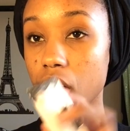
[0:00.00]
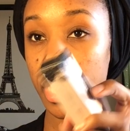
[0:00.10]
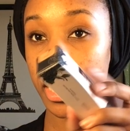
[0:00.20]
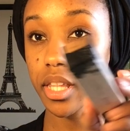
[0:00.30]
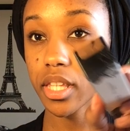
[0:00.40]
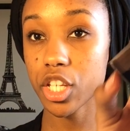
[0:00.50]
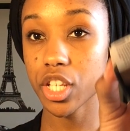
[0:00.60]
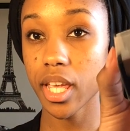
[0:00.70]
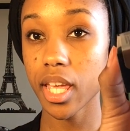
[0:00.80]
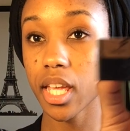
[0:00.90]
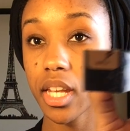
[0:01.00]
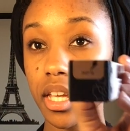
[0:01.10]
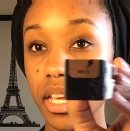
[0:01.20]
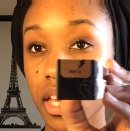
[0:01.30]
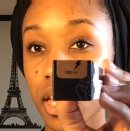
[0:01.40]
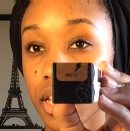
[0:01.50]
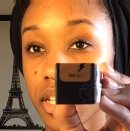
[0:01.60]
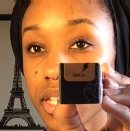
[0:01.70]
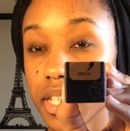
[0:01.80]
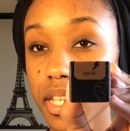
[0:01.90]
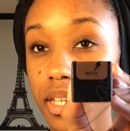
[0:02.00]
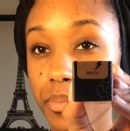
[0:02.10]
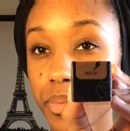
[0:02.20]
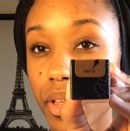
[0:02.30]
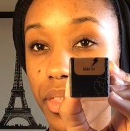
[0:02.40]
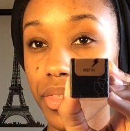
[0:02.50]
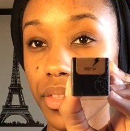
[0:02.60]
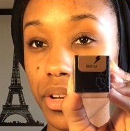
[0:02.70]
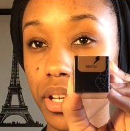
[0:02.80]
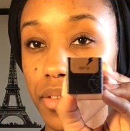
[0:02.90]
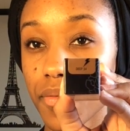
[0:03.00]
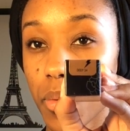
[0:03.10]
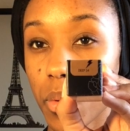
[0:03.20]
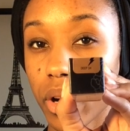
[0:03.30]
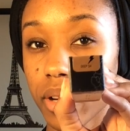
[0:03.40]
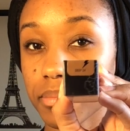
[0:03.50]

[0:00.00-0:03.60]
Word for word: I got it in the shade Deep thirty-four.